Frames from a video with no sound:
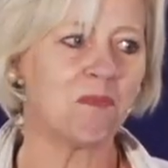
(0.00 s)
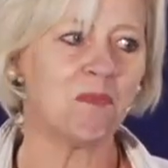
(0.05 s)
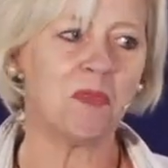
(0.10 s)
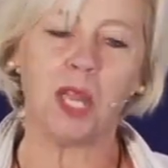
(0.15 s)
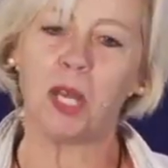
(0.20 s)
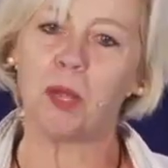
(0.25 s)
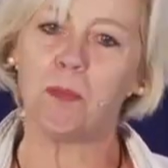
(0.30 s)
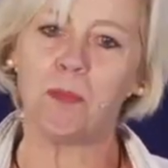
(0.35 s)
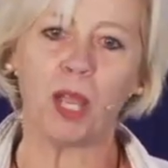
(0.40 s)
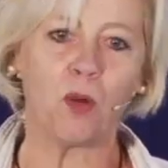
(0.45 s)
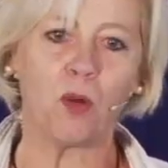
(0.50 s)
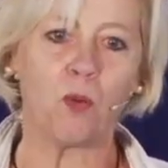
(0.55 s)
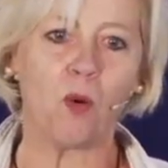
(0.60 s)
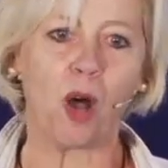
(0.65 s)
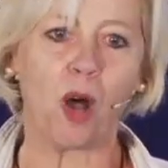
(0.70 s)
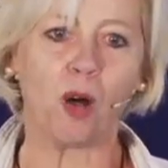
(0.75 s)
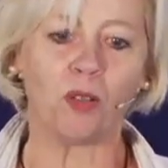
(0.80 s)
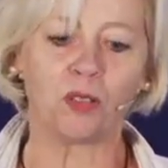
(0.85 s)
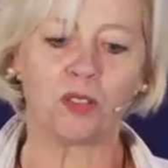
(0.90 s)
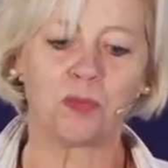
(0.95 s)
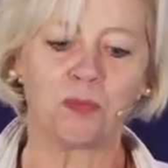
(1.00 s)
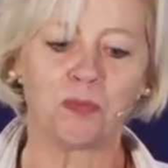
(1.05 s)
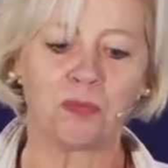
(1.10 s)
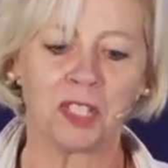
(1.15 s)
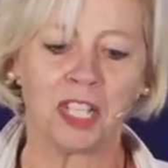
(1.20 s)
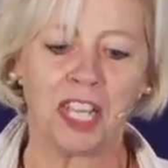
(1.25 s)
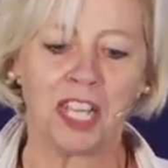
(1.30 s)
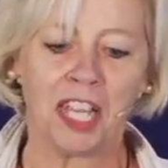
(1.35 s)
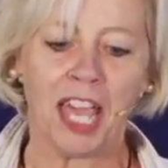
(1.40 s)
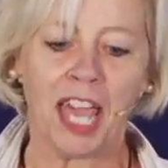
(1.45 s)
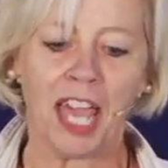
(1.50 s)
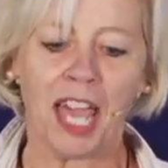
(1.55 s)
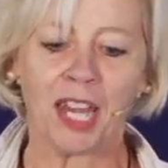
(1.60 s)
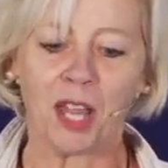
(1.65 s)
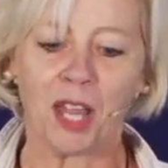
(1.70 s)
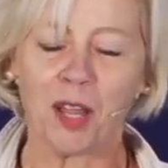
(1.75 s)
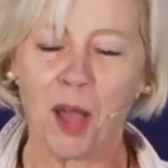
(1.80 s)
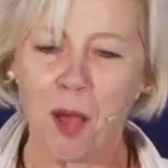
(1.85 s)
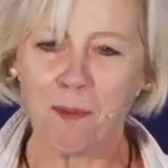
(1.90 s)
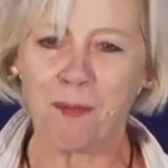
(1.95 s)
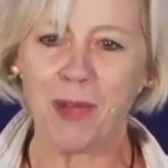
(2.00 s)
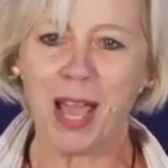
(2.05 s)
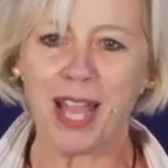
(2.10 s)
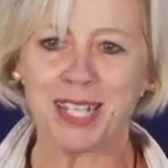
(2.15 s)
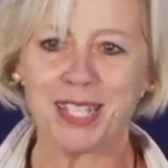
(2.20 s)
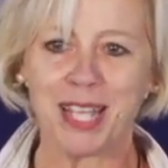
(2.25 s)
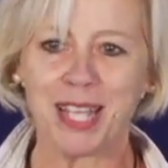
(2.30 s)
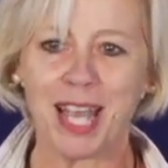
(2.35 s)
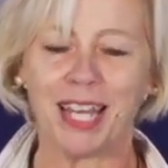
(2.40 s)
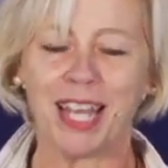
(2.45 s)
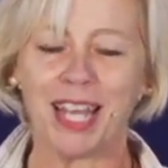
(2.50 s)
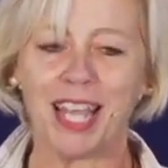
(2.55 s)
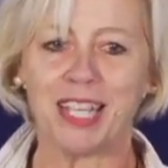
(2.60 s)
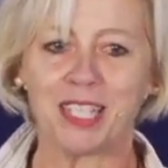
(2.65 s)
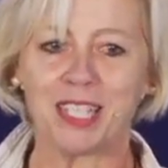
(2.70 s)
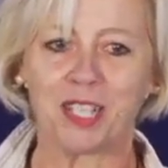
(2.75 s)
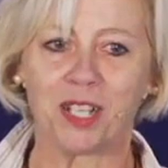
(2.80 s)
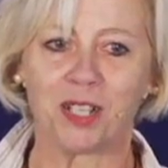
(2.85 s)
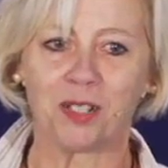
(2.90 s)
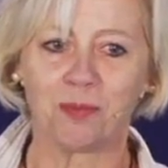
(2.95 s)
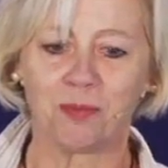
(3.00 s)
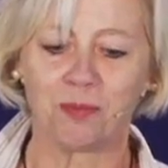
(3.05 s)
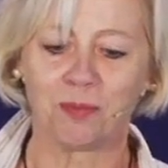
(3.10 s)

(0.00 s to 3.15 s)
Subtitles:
in a big world, and I'll come back to that later.